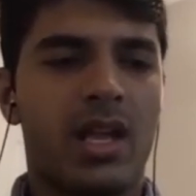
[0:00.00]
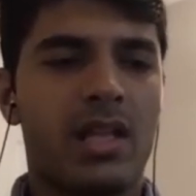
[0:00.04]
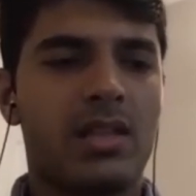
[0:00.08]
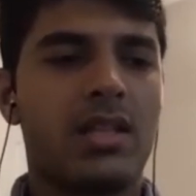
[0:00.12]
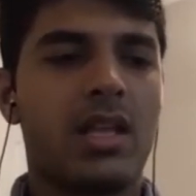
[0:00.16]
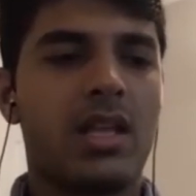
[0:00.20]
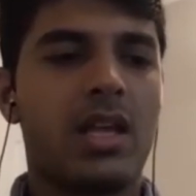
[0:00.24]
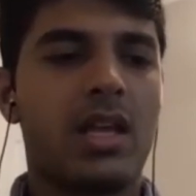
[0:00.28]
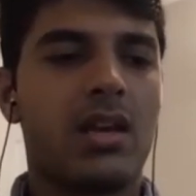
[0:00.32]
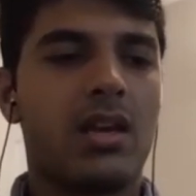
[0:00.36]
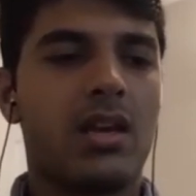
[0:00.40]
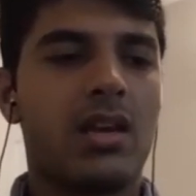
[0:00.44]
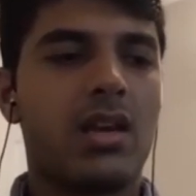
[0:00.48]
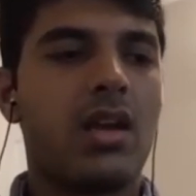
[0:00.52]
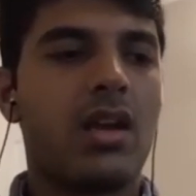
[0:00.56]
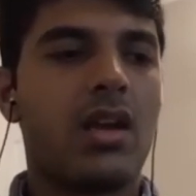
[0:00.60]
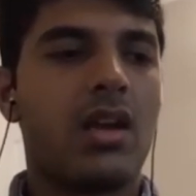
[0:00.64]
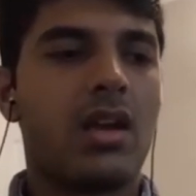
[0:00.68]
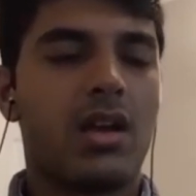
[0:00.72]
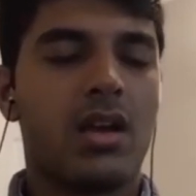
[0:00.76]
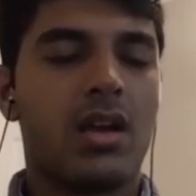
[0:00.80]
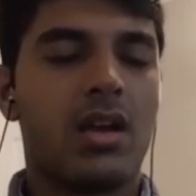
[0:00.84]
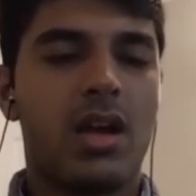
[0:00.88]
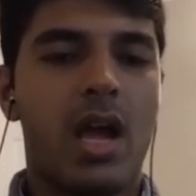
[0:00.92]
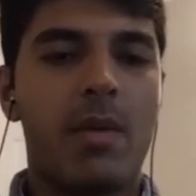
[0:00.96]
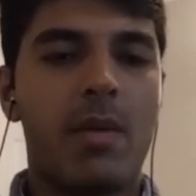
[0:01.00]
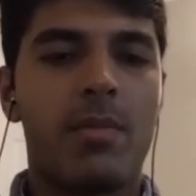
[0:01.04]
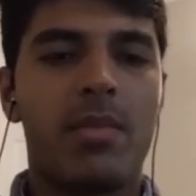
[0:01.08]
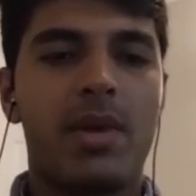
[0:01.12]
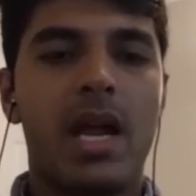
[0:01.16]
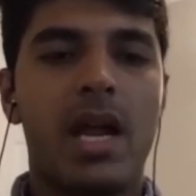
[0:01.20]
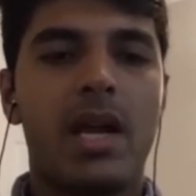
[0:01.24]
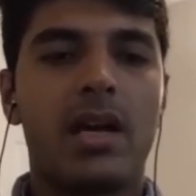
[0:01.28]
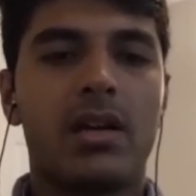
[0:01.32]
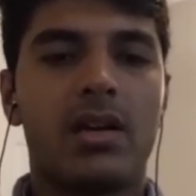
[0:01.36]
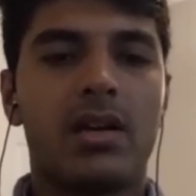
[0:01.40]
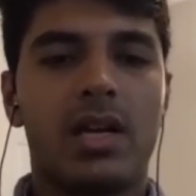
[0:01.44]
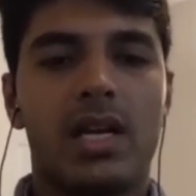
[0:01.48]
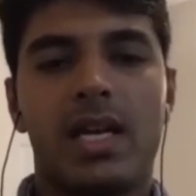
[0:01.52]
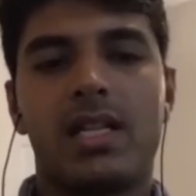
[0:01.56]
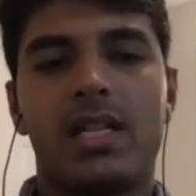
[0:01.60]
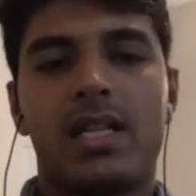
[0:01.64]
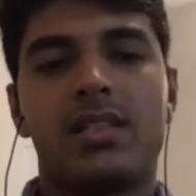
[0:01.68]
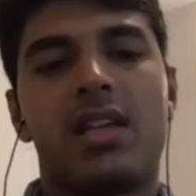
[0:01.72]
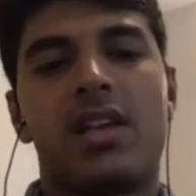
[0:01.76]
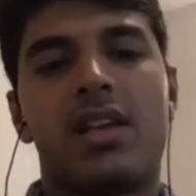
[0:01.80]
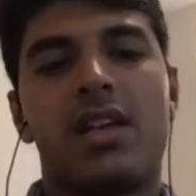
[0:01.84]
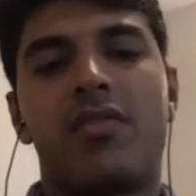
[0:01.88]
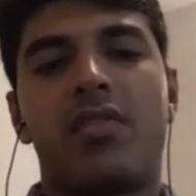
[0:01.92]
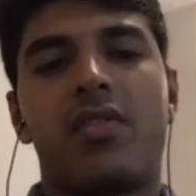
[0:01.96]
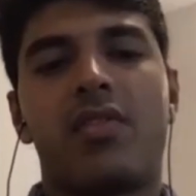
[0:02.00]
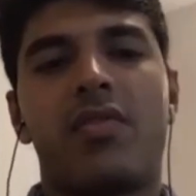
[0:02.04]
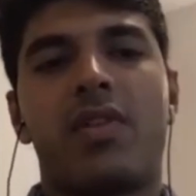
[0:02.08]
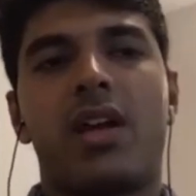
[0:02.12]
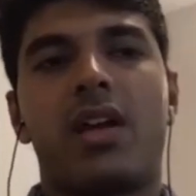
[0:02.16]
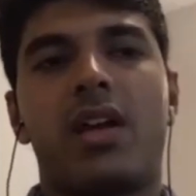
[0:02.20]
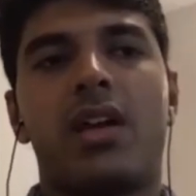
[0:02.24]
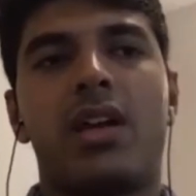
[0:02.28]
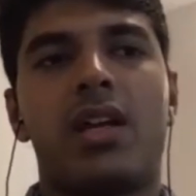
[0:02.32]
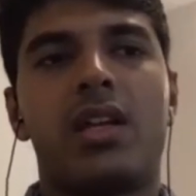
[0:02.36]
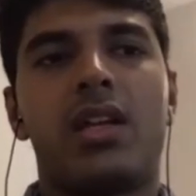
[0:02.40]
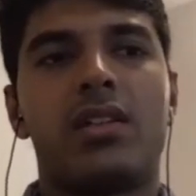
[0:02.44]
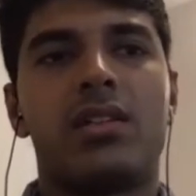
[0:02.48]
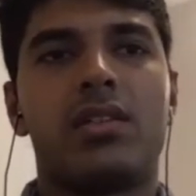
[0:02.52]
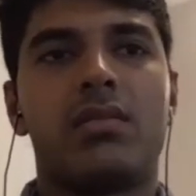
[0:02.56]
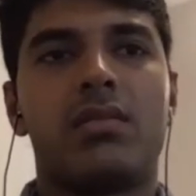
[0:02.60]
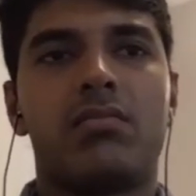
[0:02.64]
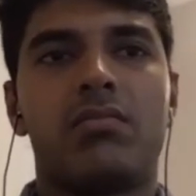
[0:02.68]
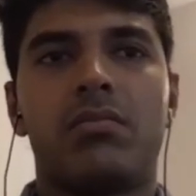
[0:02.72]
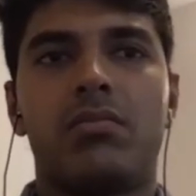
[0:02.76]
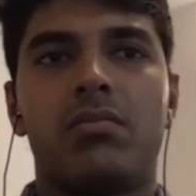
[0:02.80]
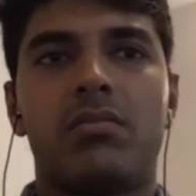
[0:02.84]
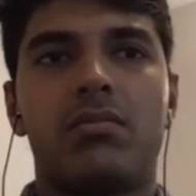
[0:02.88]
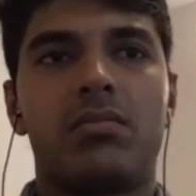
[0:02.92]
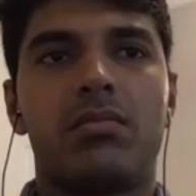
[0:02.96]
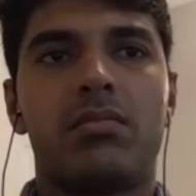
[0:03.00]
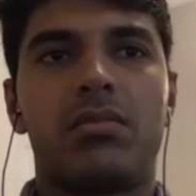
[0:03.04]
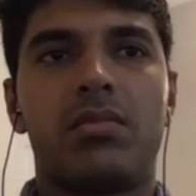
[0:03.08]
And then applying, let's say if you finalize